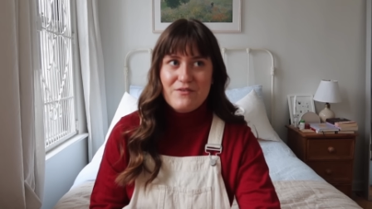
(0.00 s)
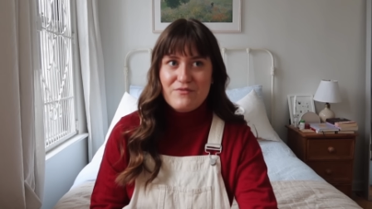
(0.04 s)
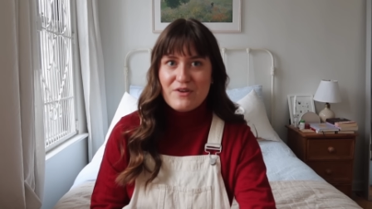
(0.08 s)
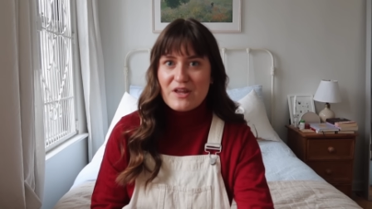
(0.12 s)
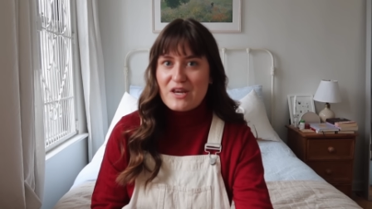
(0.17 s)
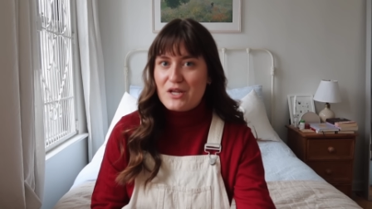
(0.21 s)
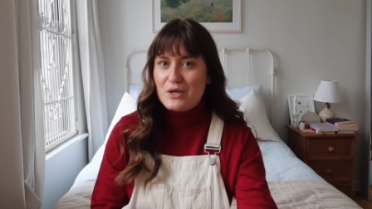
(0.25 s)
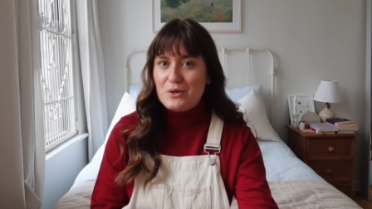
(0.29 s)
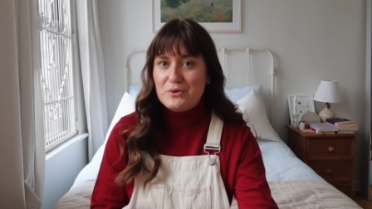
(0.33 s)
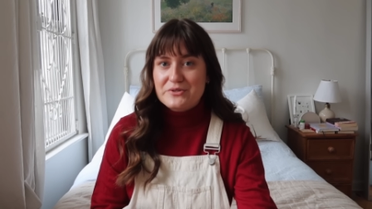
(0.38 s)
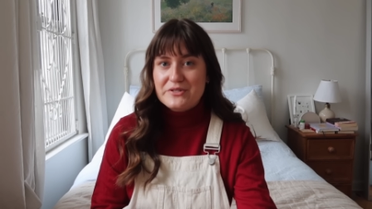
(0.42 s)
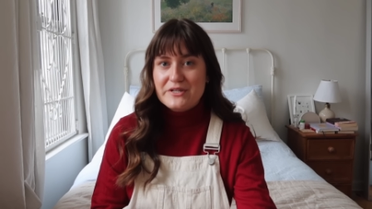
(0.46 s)

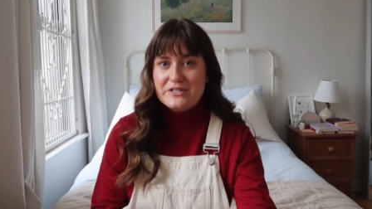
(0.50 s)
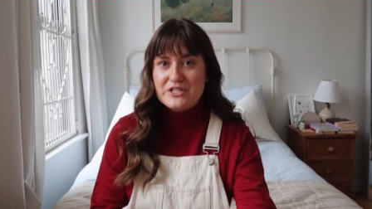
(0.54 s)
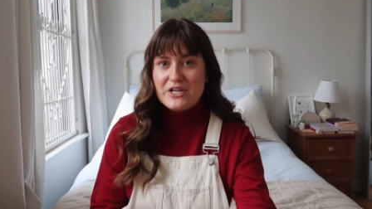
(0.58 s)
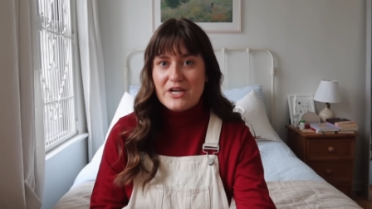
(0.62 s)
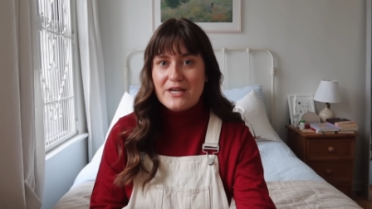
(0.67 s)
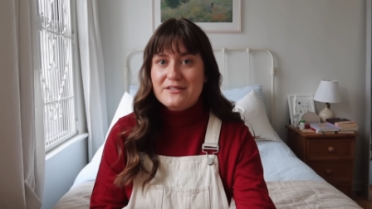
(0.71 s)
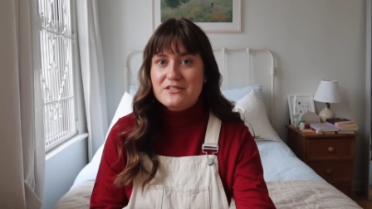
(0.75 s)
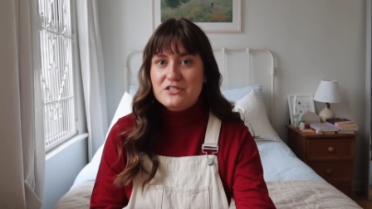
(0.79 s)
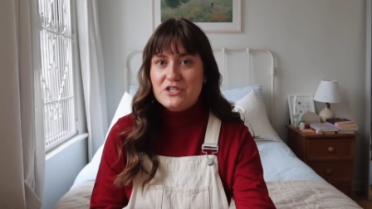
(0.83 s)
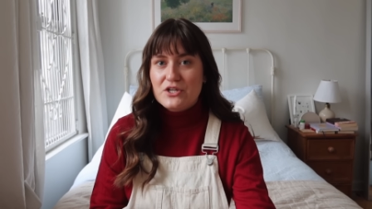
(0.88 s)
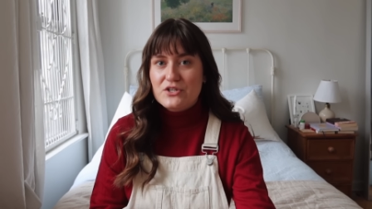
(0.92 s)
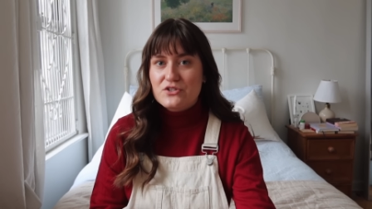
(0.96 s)
video
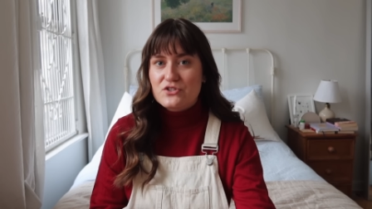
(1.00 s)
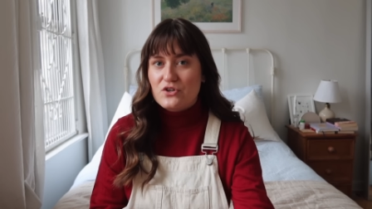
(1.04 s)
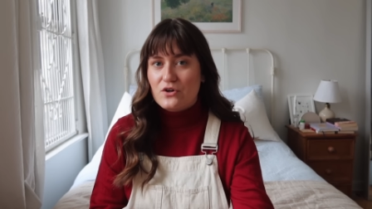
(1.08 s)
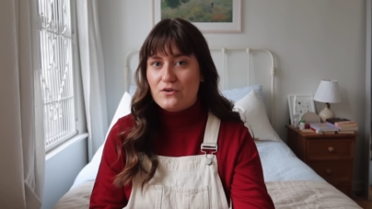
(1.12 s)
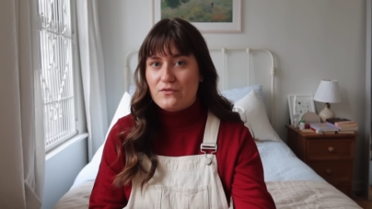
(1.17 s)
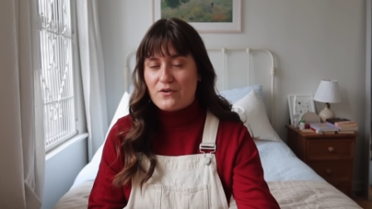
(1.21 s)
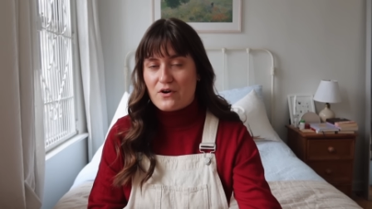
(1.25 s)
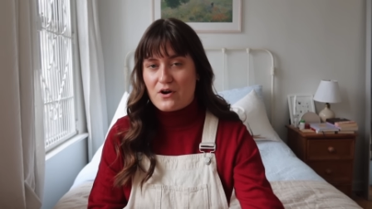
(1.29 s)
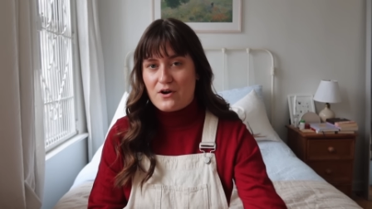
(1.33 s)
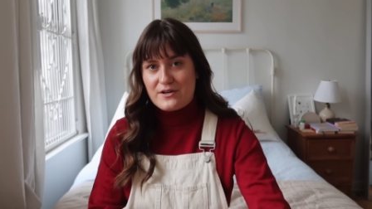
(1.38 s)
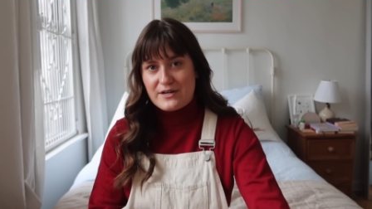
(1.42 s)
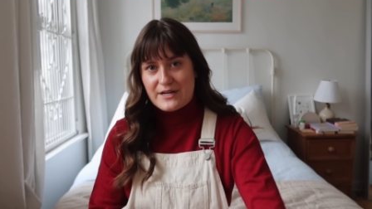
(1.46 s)
suggestions
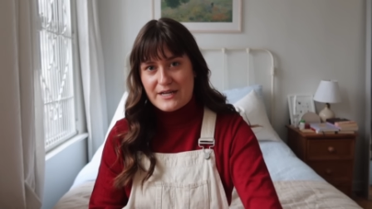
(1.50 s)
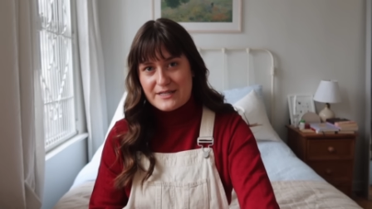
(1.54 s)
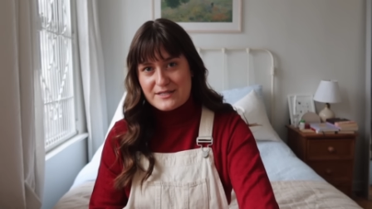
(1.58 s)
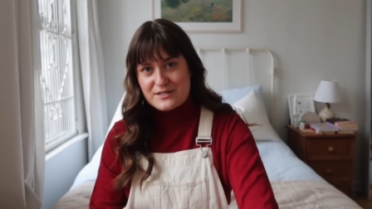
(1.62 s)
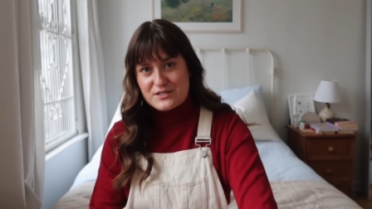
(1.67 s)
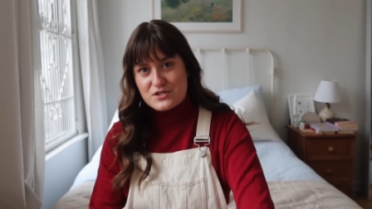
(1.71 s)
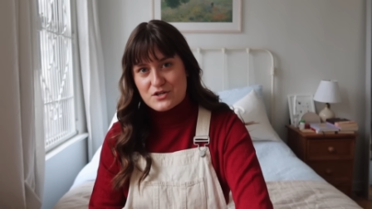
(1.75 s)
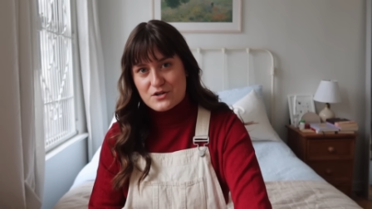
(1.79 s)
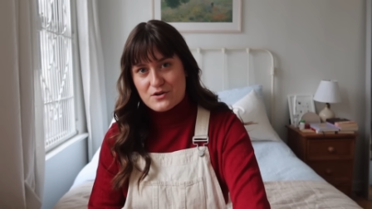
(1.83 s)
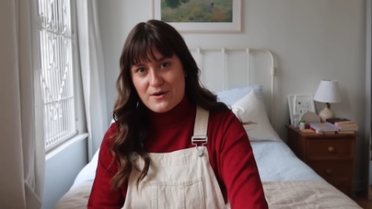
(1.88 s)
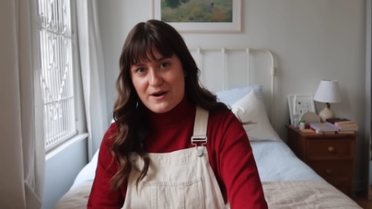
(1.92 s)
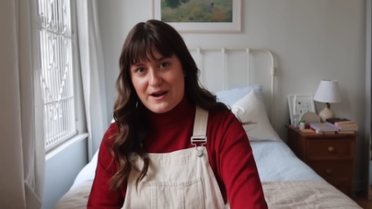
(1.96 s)
over on
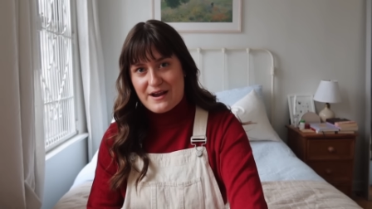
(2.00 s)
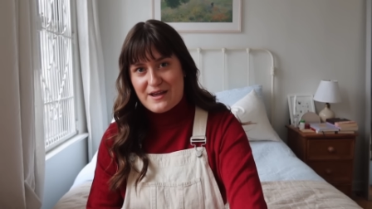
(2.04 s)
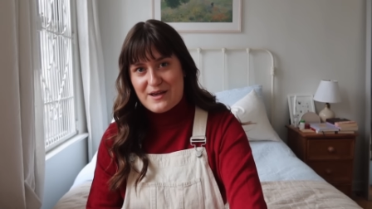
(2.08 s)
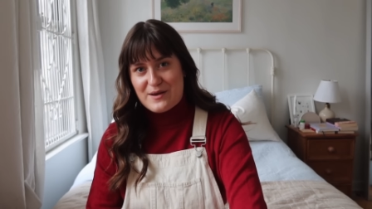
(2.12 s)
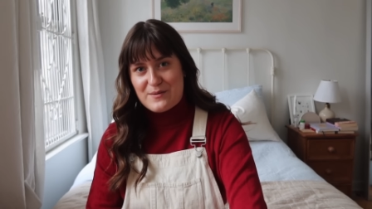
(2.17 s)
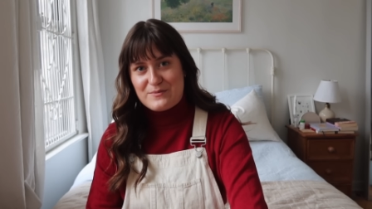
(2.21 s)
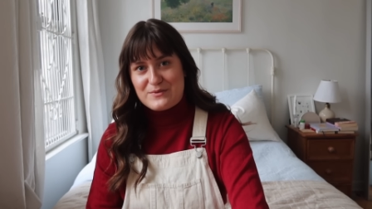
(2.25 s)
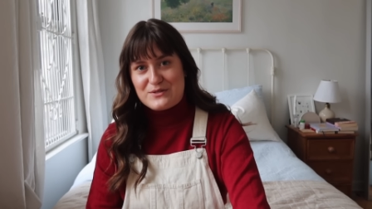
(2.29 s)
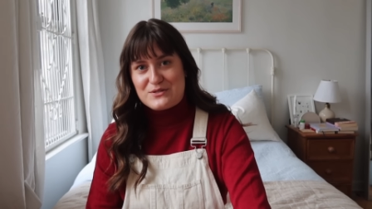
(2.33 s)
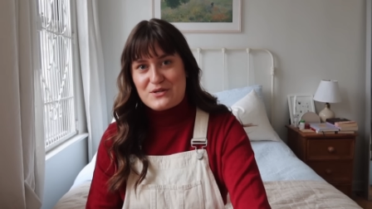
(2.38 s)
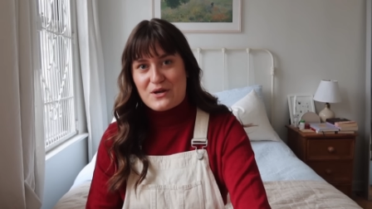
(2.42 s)
Instagram.